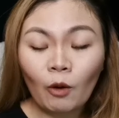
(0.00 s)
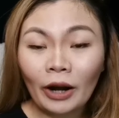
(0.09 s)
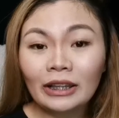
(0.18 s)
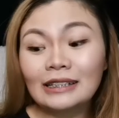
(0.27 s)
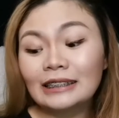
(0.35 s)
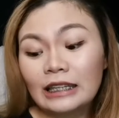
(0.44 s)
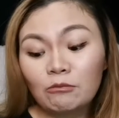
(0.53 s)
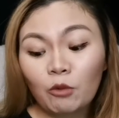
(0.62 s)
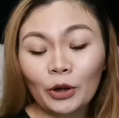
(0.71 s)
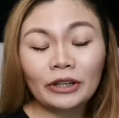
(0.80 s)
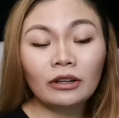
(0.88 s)
wireless
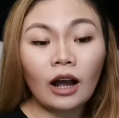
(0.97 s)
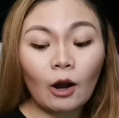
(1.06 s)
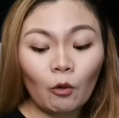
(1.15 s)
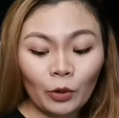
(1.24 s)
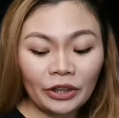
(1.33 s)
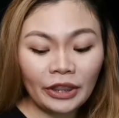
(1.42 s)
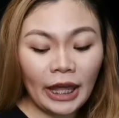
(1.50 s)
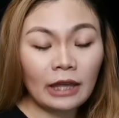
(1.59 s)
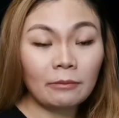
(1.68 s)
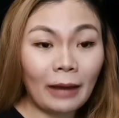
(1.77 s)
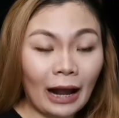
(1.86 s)
keyboard with
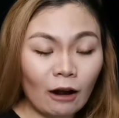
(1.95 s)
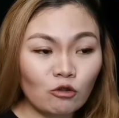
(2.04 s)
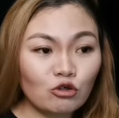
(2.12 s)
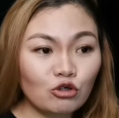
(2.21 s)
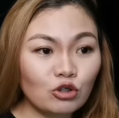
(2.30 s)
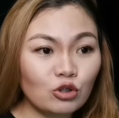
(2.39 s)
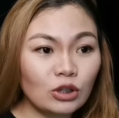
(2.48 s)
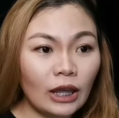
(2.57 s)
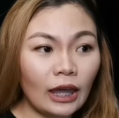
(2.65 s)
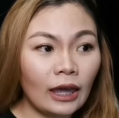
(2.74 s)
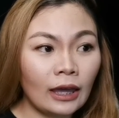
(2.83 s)
a mouse.
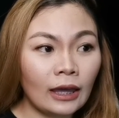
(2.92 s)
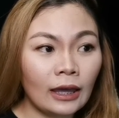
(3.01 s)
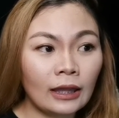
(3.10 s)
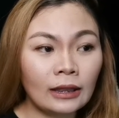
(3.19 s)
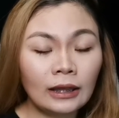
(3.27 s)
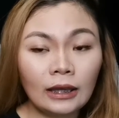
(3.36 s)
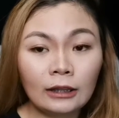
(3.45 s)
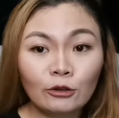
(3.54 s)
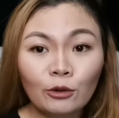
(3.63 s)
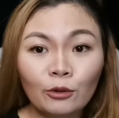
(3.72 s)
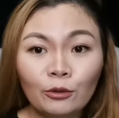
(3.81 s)
And
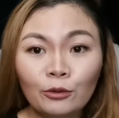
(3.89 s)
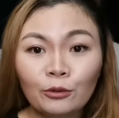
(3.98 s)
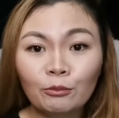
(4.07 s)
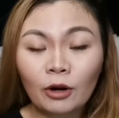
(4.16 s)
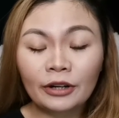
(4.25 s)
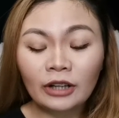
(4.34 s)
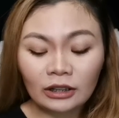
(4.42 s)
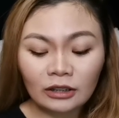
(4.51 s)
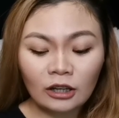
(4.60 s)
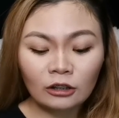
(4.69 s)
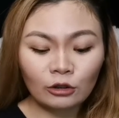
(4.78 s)
itong
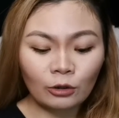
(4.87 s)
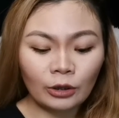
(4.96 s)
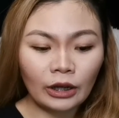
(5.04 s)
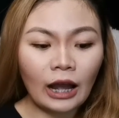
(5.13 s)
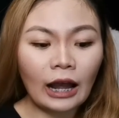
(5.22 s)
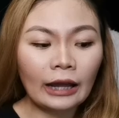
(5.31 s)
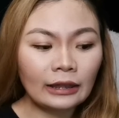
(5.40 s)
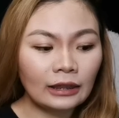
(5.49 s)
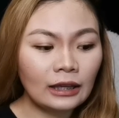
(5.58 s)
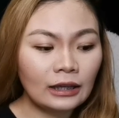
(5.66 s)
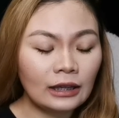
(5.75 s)
product na ito, I
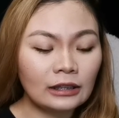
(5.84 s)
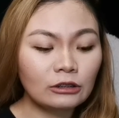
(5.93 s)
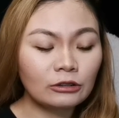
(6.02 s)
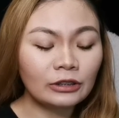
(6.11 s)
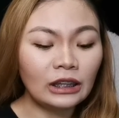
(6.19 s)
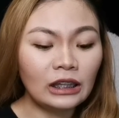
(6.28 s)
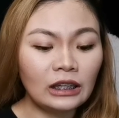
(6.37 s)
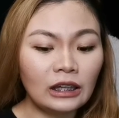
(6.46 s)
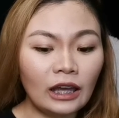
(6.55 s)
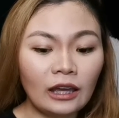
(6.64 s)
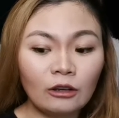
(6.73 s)
think it's
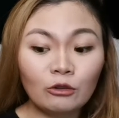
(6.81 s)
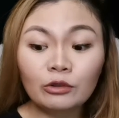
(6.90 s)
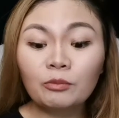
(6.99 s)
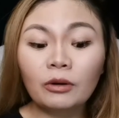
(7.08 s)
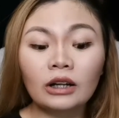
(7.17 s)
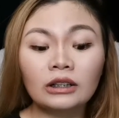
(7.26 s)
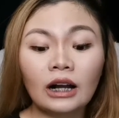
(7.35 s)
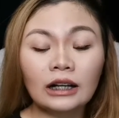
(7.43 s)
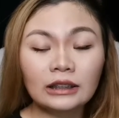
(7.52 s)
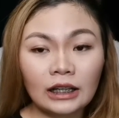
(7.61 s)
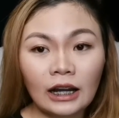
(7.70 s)
really a good product
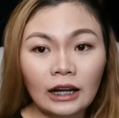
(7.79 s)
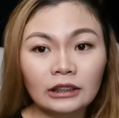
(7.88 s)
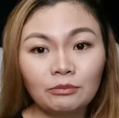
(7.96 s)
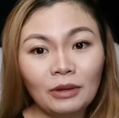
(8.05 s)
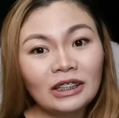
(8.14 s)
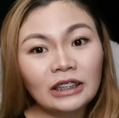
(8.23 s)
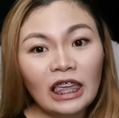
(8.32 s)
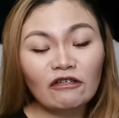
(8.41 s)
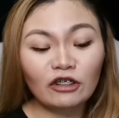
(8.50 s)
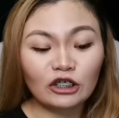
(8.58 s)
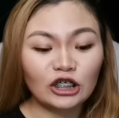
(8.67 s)
kasi nga, space
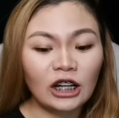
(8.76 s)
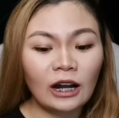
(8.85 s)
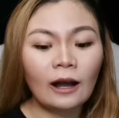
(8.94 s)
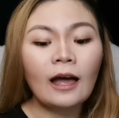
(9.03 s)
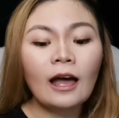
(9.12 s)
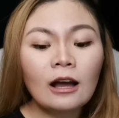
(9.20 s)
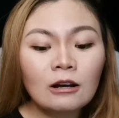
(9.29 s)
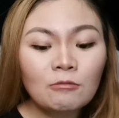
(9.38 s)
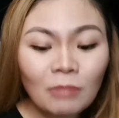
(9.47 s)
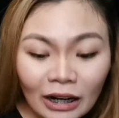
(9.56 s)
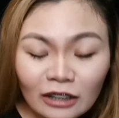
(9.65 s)
saver siya.
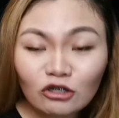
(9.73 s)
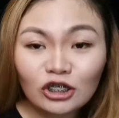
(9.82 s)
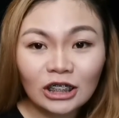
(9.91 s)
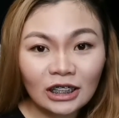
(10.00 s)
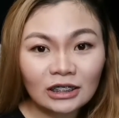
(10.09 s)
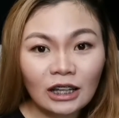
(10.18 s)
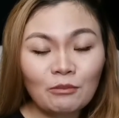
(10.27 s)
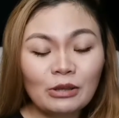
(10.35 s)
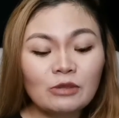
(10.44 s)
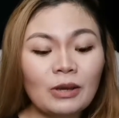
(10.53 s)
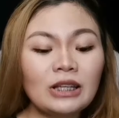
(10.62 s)
Bakit ko siya
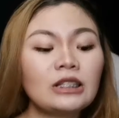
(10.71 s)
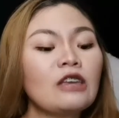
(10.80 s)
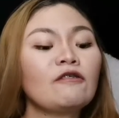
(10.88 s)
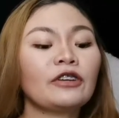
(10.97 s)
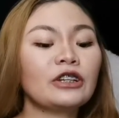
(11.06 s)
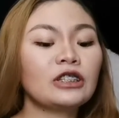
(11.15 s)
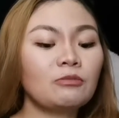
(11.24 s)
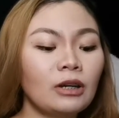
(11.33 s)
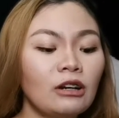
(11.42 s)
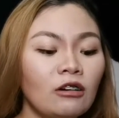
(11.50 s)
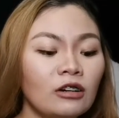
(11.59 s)
nasabing space saver? It's
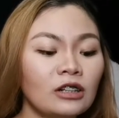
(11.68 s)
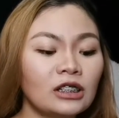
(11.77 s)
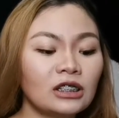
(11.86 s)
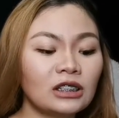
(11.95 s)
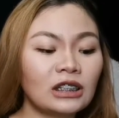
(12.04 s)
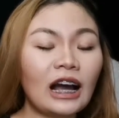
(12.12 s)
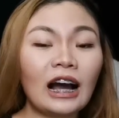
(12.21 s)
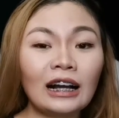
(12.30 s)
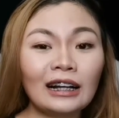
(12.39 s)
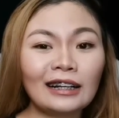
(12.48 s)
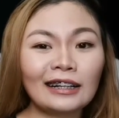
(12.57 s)
because
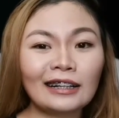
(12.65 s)
ang